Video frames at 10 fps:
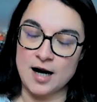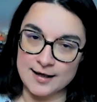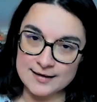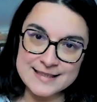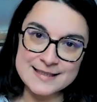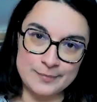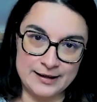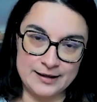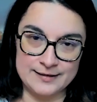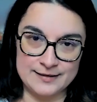I'll
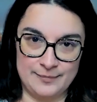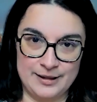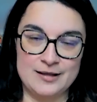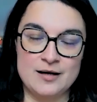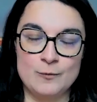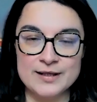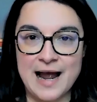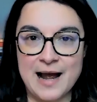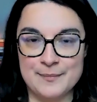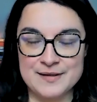explain a little bit what
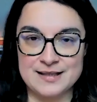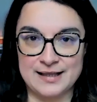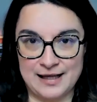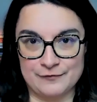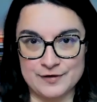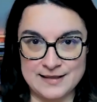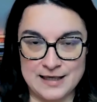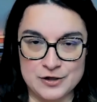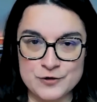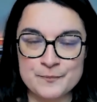happens at every
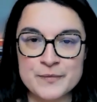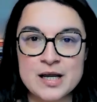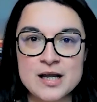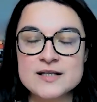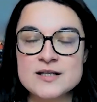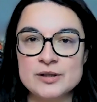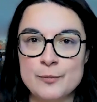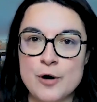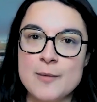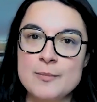stage. So, in
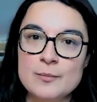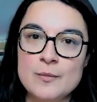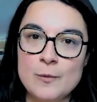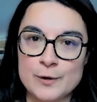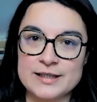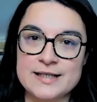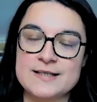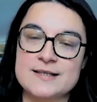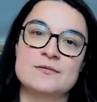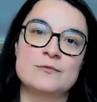problem
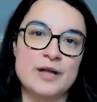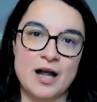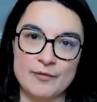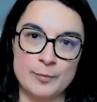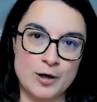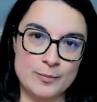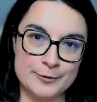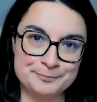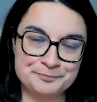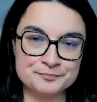awareness, we have a
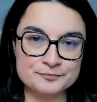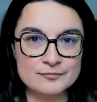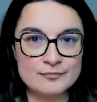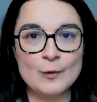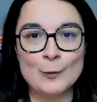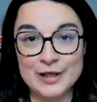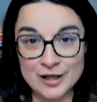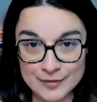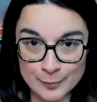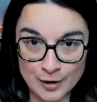problem, we
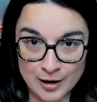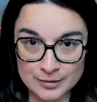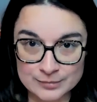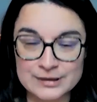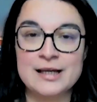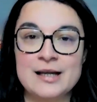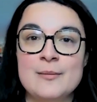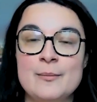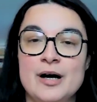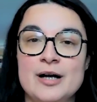know the problem,
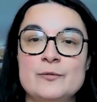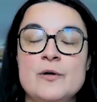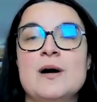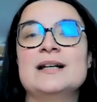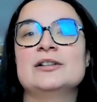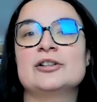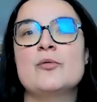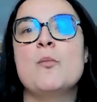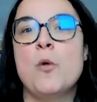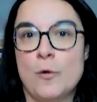but we want to
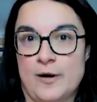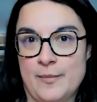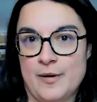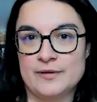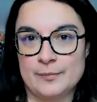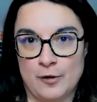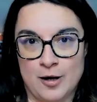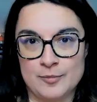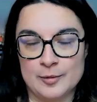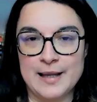learn more about the
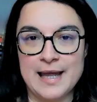problem.